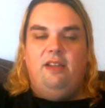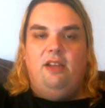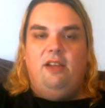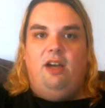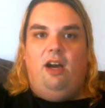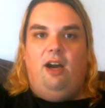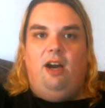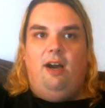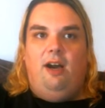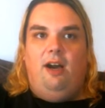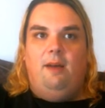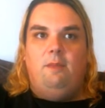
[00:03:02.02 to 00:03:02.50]

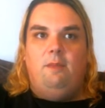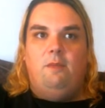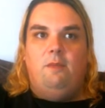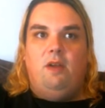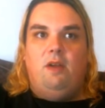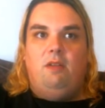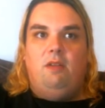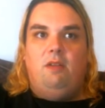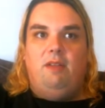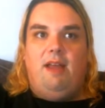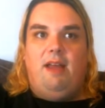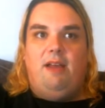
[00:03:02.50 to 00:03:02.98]
um,
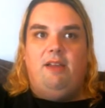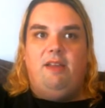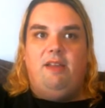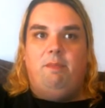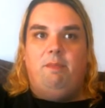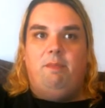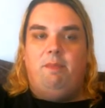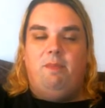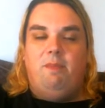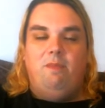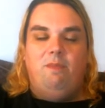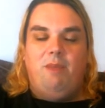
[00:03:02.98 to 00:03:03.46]
lot,
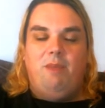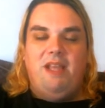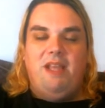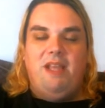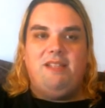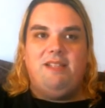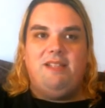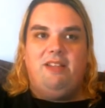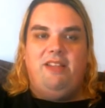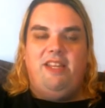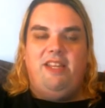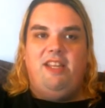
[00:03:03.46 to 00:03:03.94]
it,
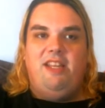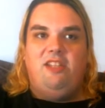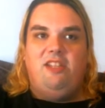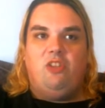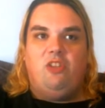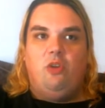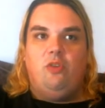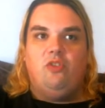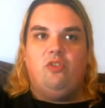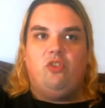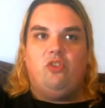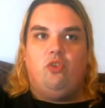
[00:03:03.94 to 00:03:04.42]
basically, he
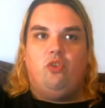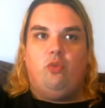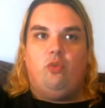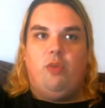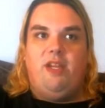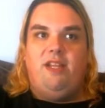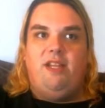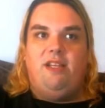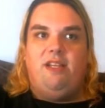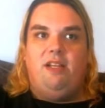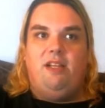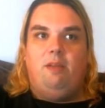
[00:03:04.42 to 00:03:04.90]
turns
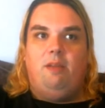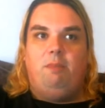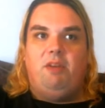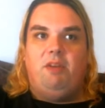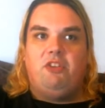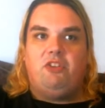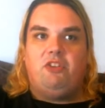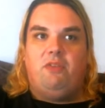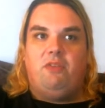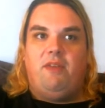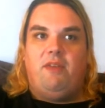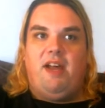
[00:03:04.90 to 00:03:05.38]
green and a
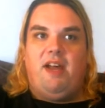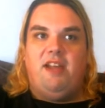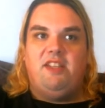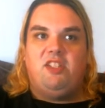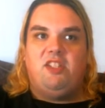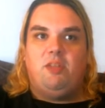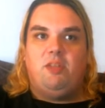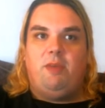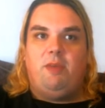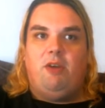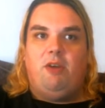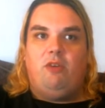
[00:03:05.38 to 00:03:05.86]
bunch of eyes
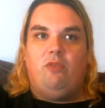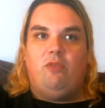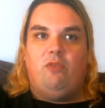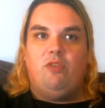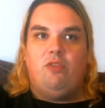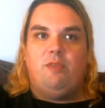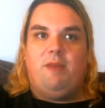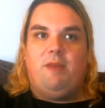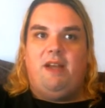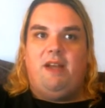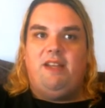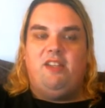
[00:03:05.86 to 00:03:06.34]
sprout over
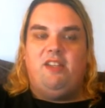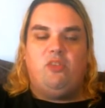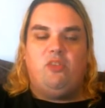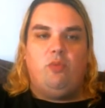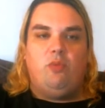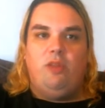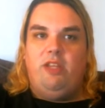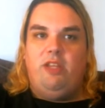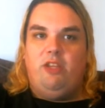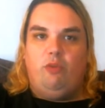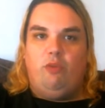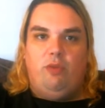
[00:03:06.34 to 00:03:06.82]
his body. It's
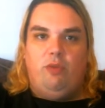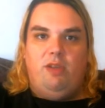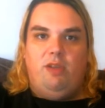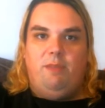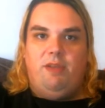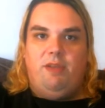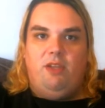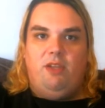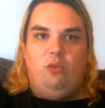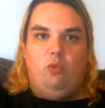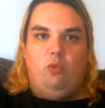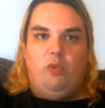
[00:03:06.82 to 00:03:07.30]
really
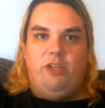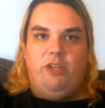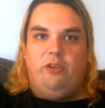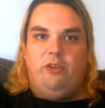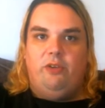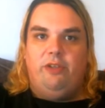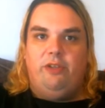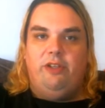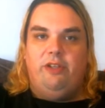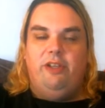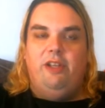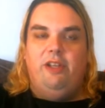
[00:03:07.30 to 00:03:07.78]
creepy and
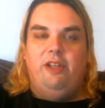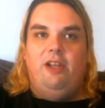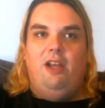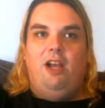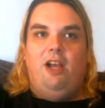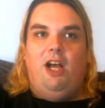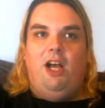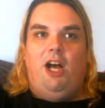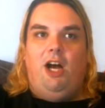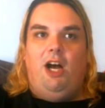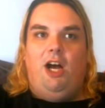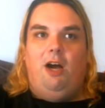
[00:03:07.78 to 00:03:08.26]
weird.
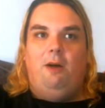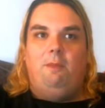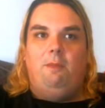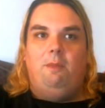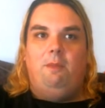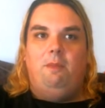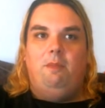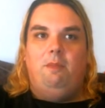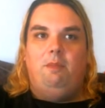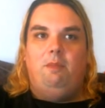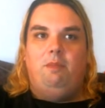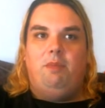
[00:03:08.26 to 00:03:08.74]

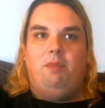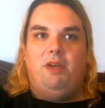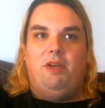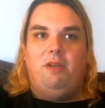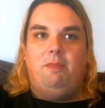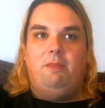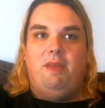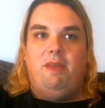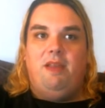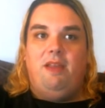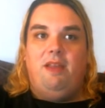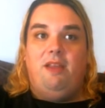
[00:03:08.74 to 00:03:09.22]
Um, but
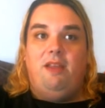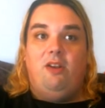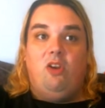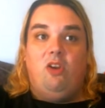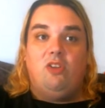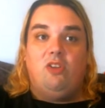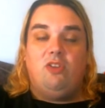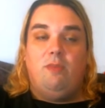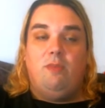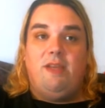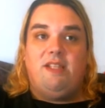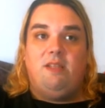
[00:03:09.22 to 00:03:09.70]
it, it
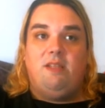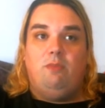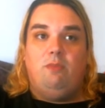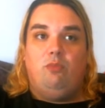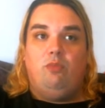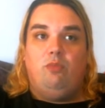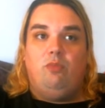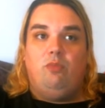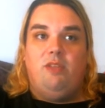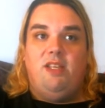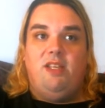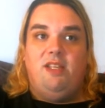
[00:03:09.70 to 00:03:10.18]
also makes
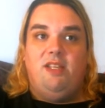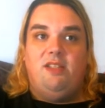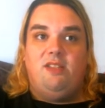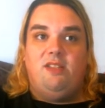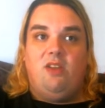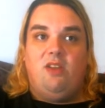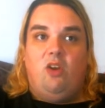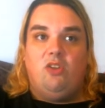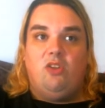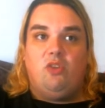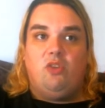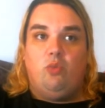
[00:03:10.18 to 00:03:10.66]
him,
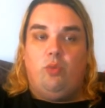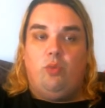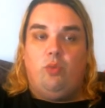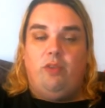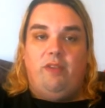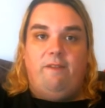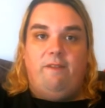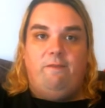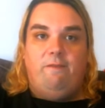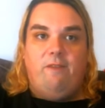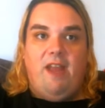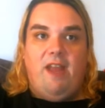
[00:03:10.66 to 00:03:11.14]
he's also
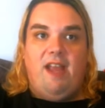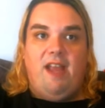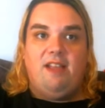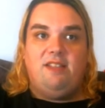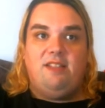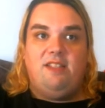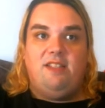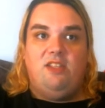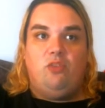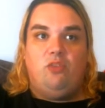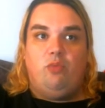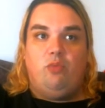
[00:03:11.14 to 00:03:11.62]
really
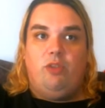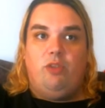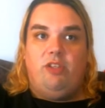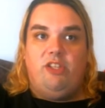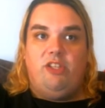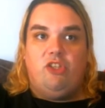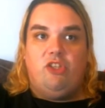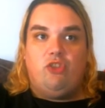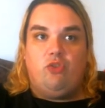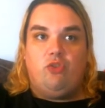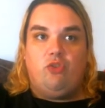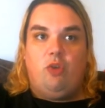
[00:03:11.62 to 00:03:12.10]
fast, he's
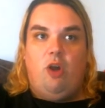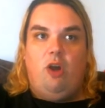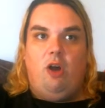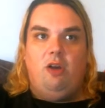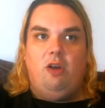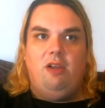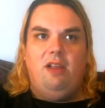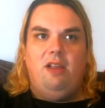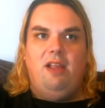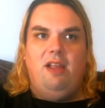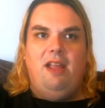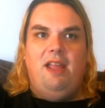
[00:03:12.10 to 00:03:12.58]
really
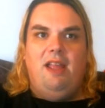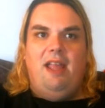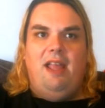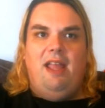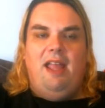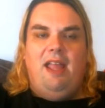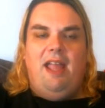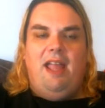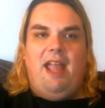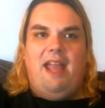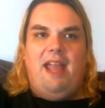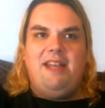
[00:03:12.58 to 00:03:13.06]
strong.
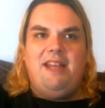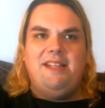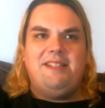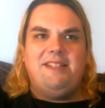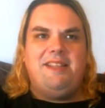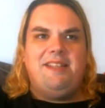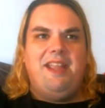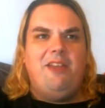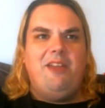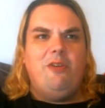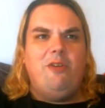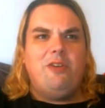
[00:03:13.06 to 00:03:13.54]
And
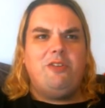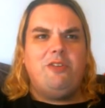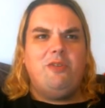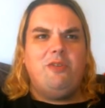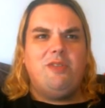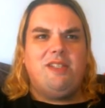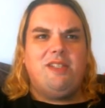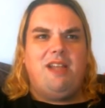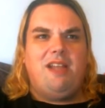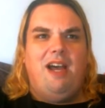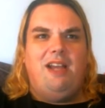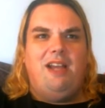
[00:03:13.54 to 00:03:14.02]
his character
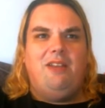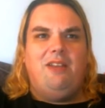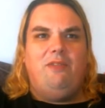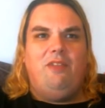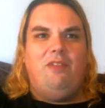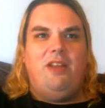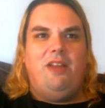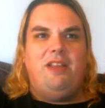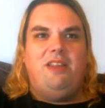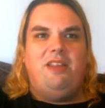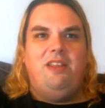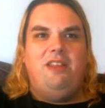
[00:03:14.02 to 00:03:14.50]
is kind of
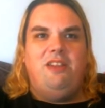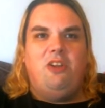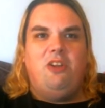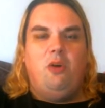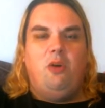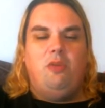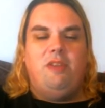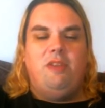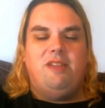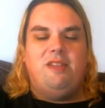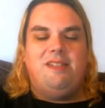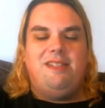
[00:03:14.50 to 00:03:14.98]
like, you
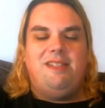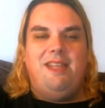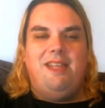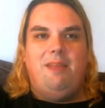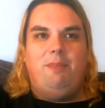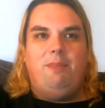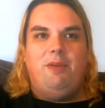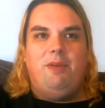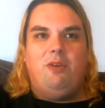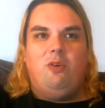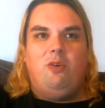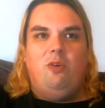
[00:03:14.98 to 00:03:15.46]
know, the
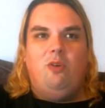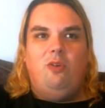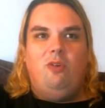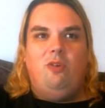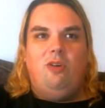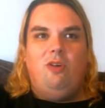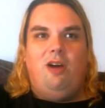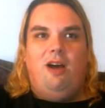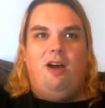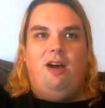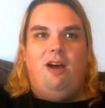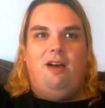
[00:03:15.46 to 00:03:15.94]

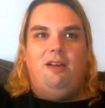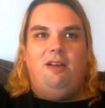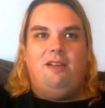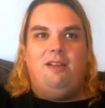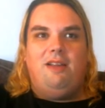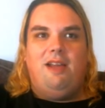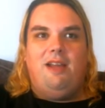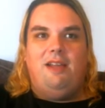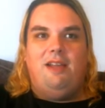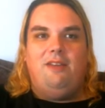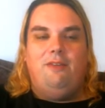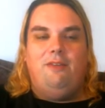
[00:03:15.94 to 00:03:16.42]
typical uh,
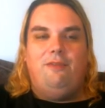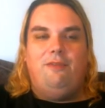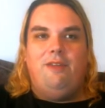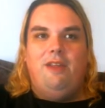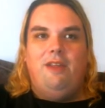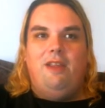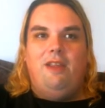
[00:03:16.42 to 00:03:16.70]
kind of